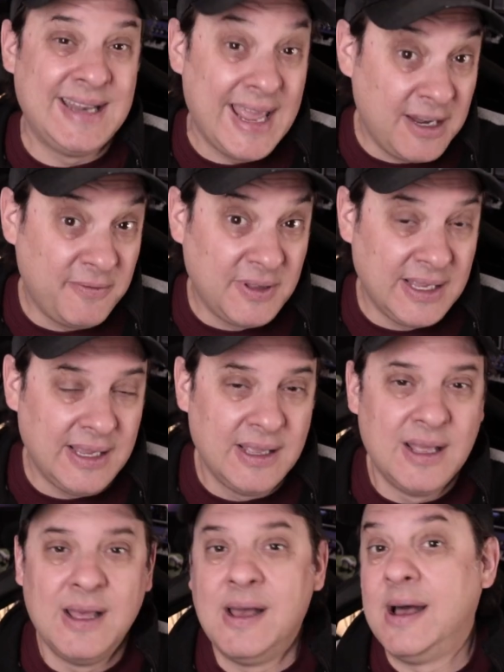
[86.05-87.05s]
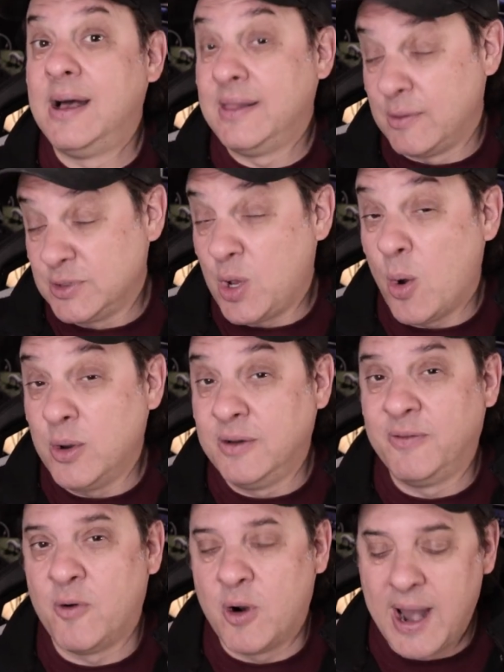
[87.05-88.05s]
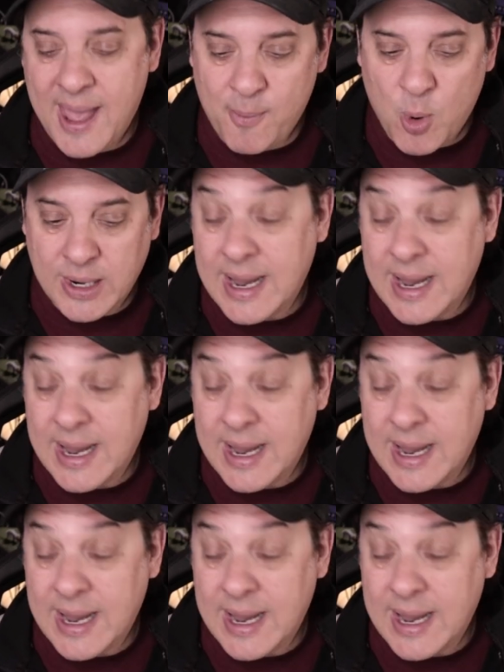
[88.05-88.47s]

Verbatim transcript: natively uh, that was coded for M1.